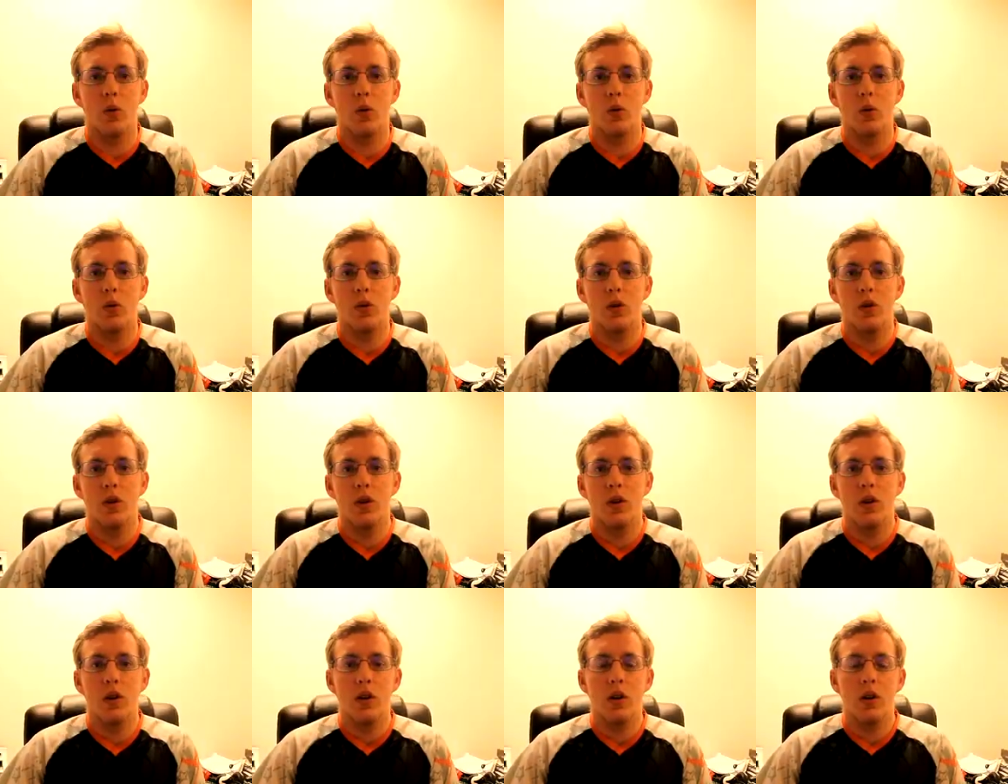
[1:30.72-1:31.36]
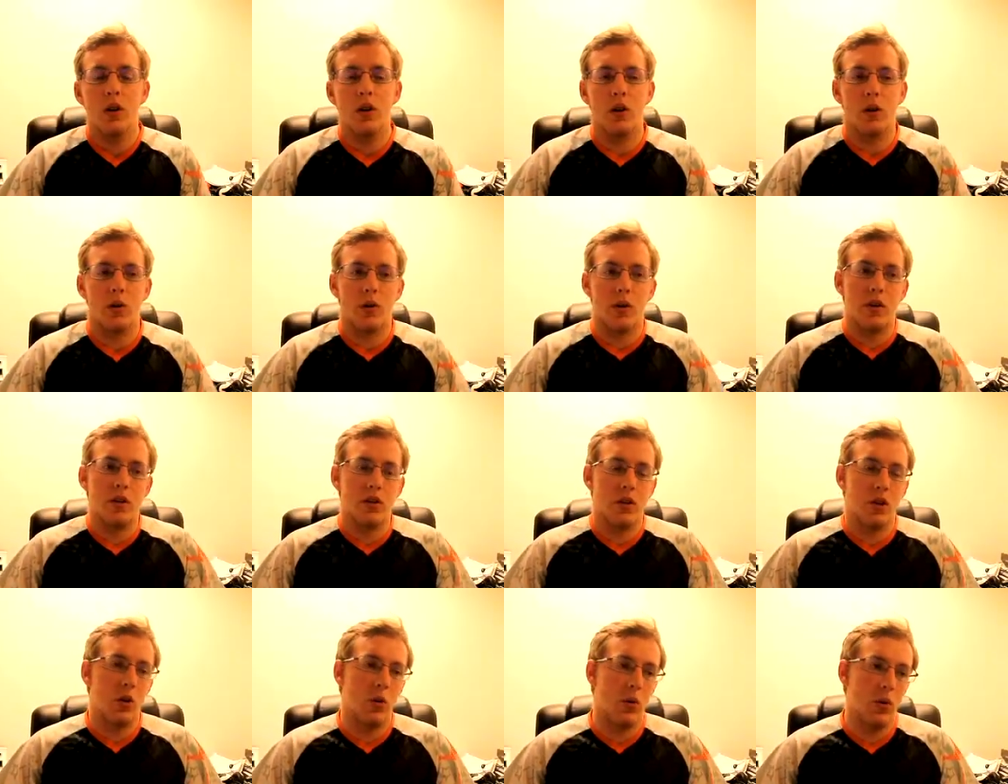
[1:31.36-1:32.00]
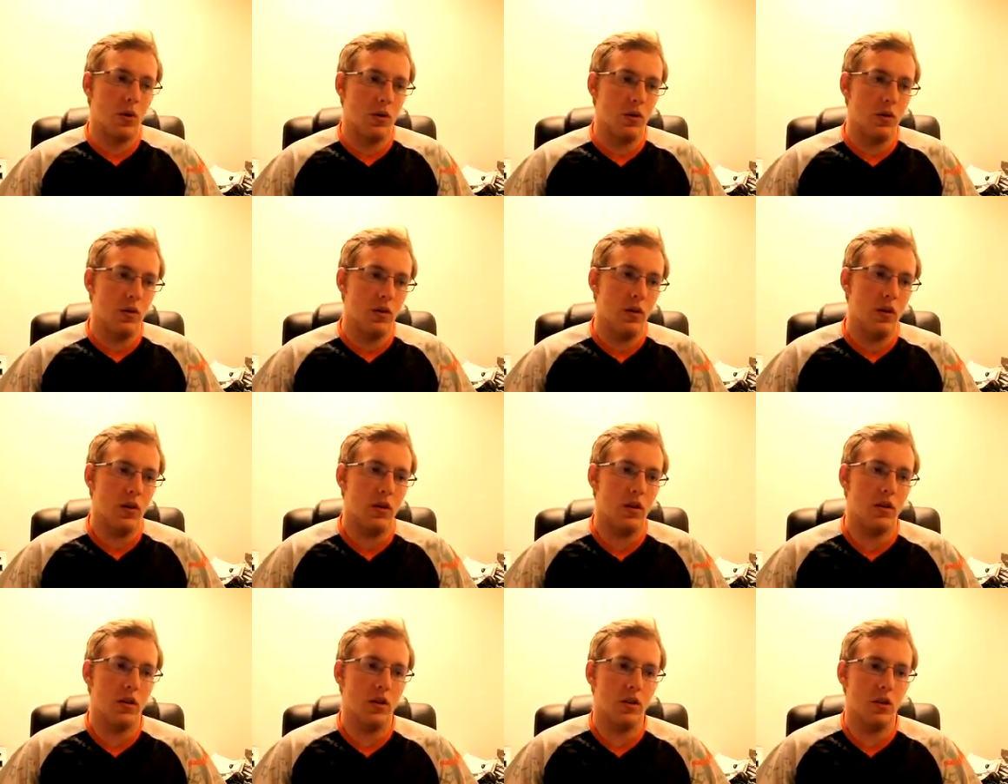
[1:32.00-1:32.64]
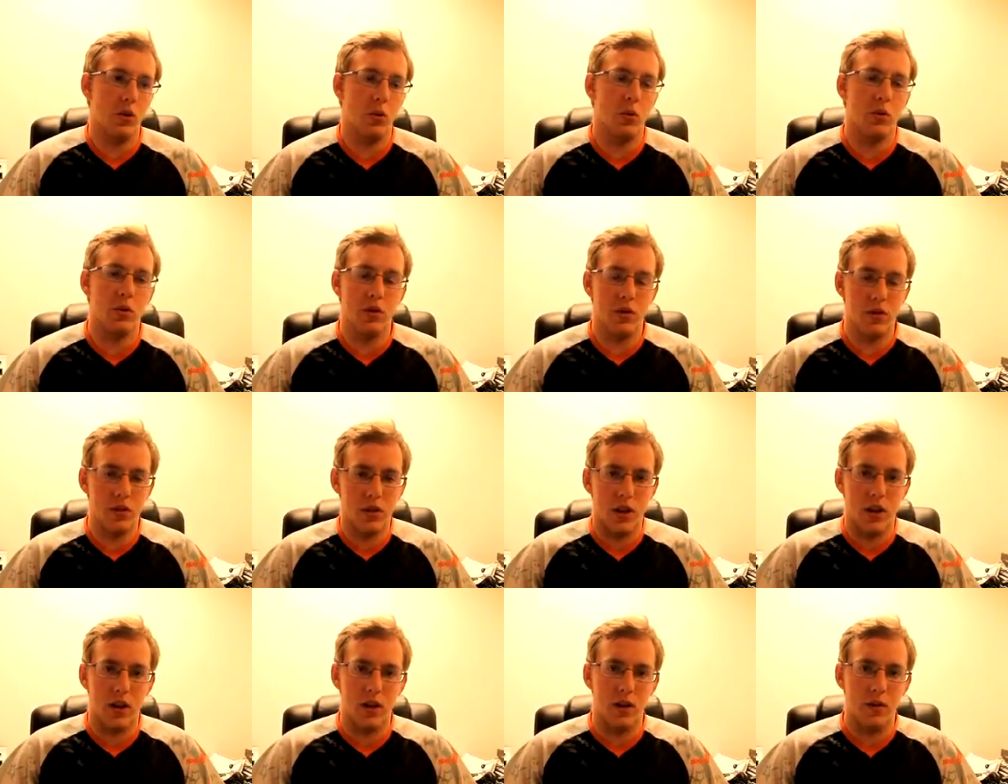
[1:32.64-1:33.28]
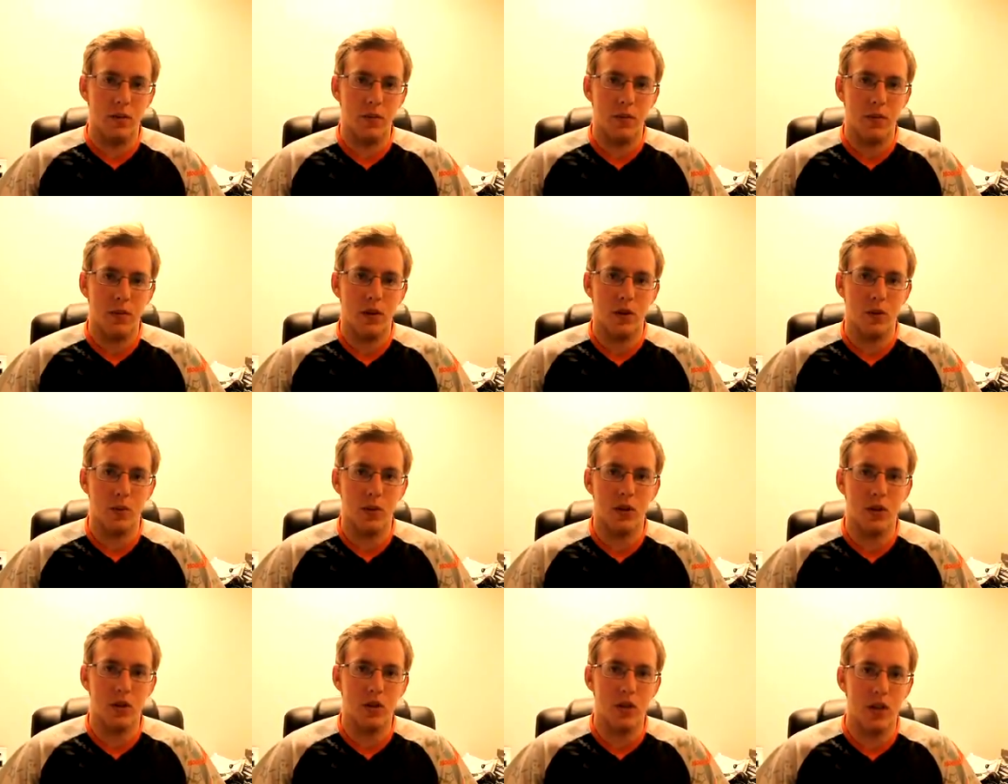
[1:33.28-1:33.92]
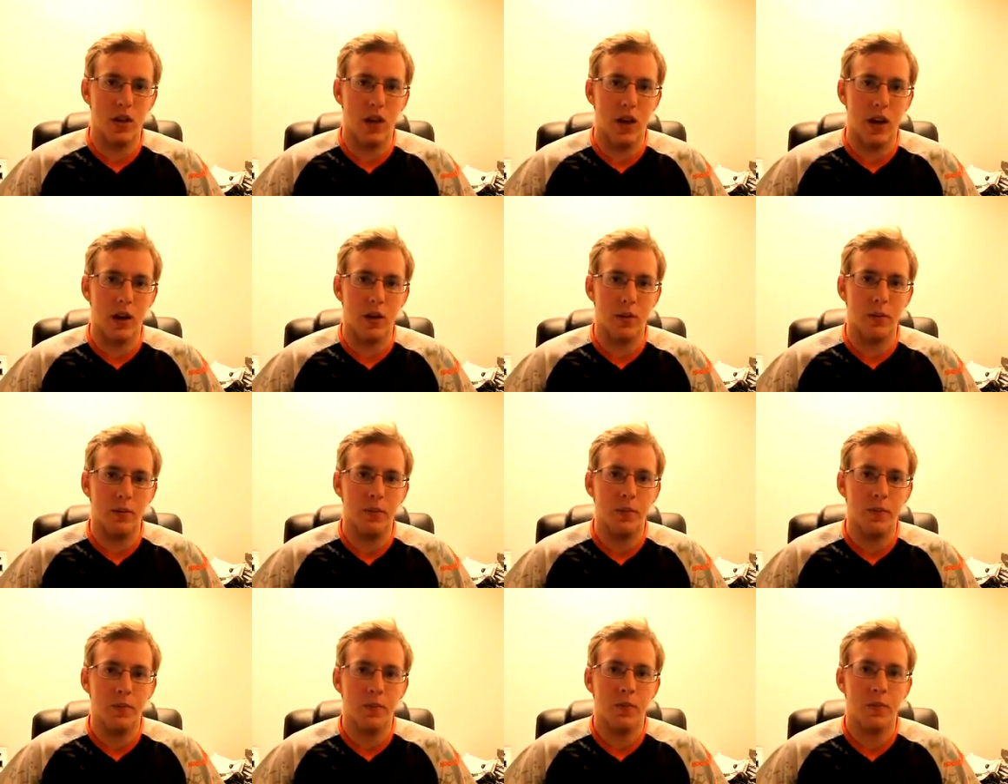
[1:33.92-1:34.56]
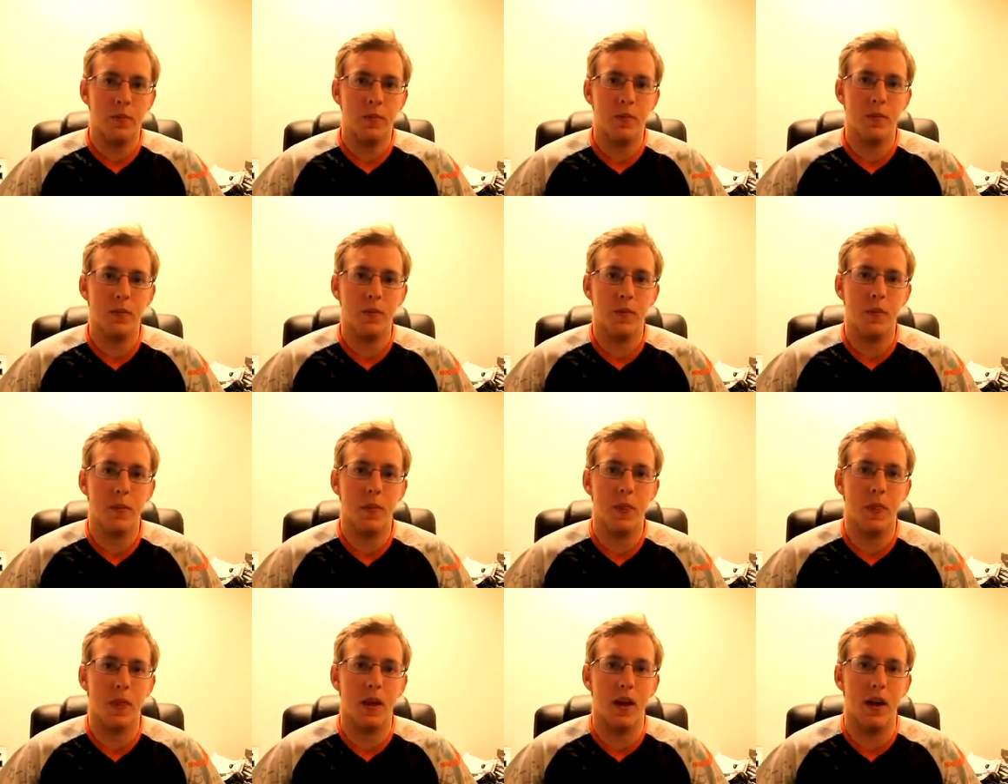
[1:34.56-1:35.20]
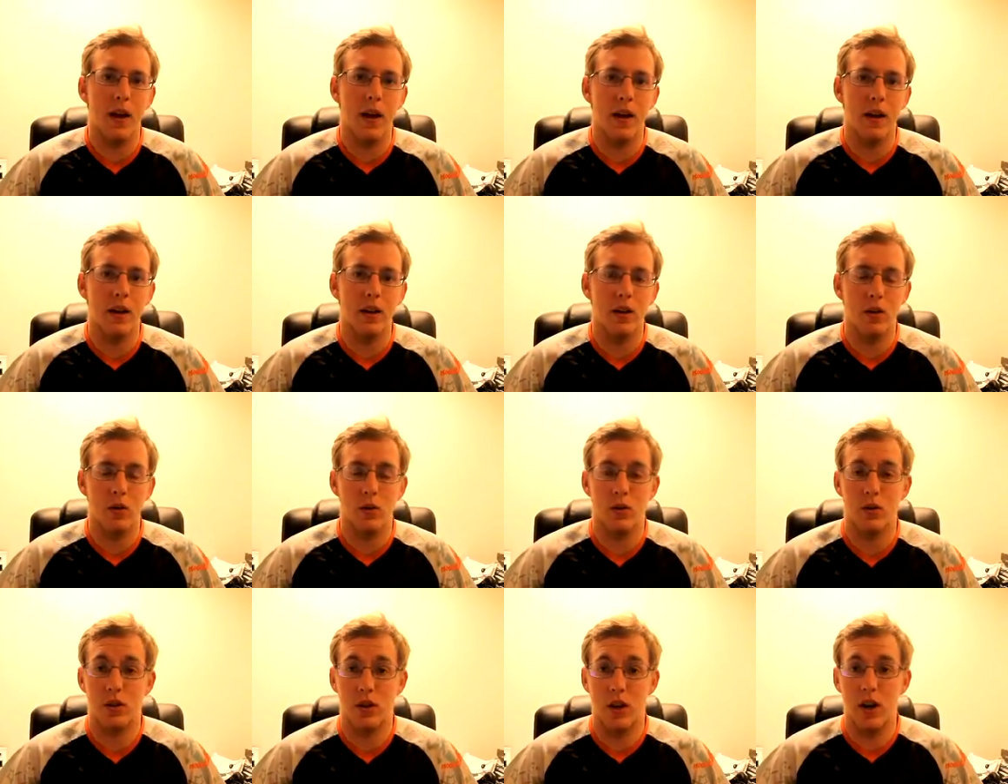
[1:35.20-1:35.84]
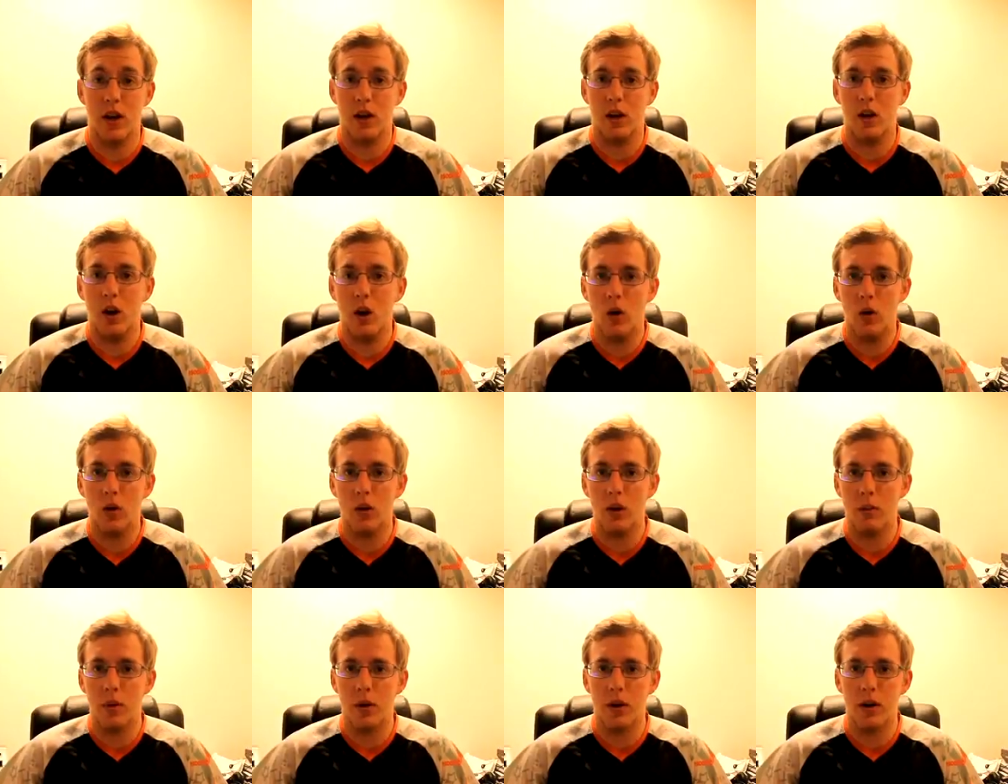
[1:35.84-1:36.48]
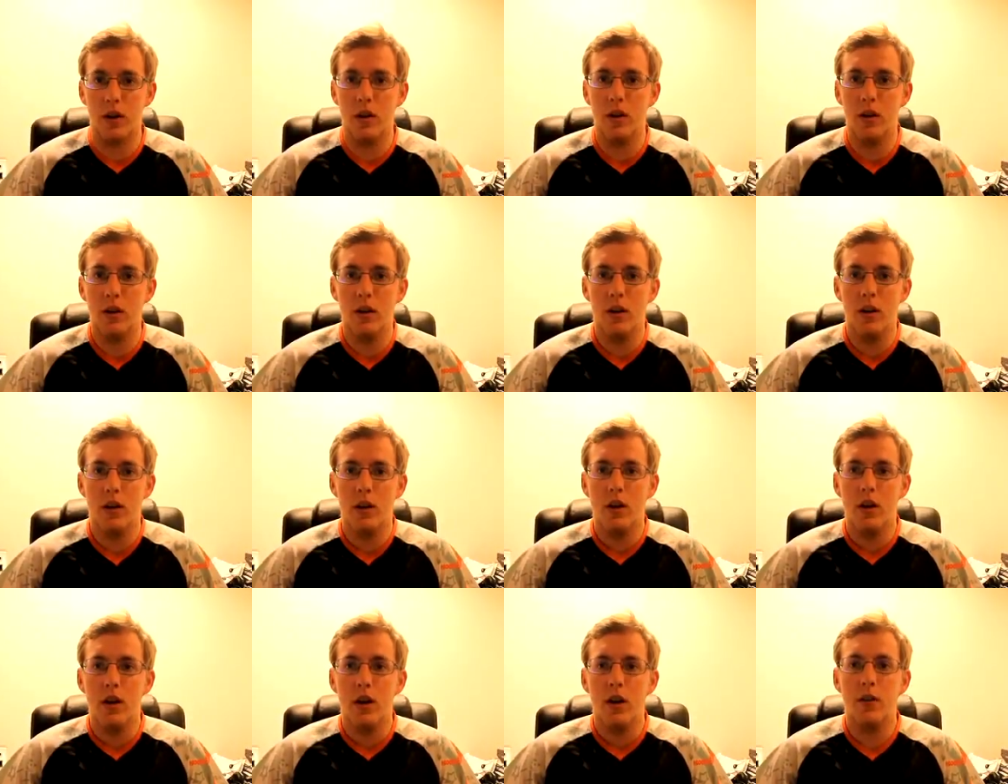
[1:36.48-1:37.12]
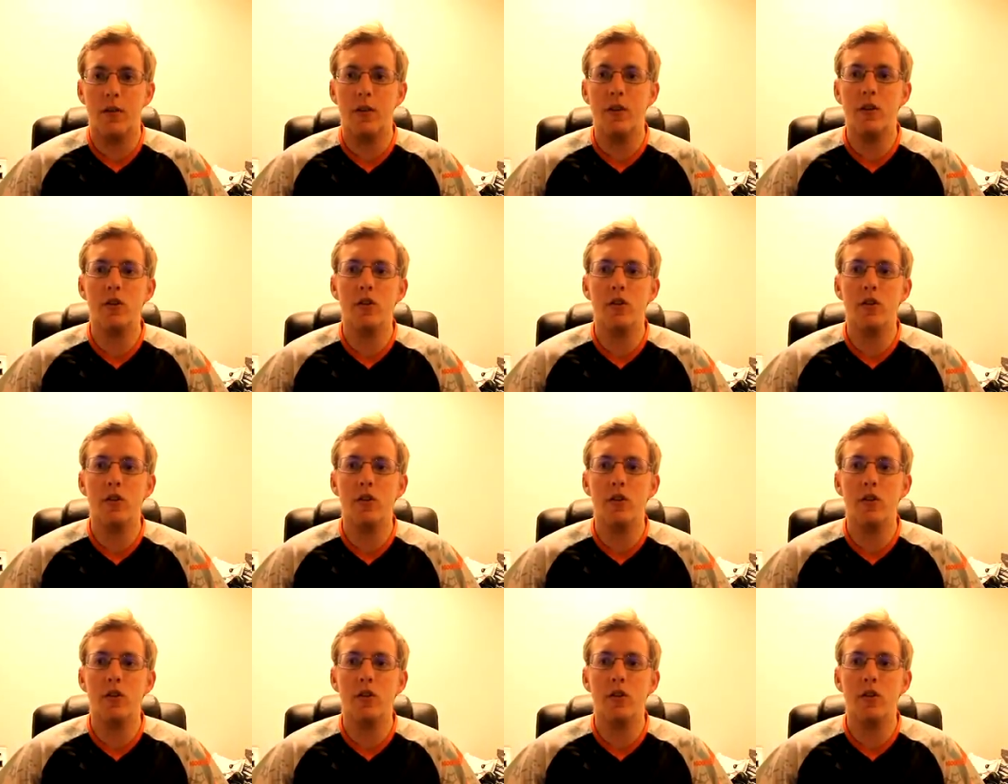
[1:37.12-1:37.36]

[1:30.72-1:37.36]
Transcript: So he's doing his thing as much as he can, and he can't call anybody.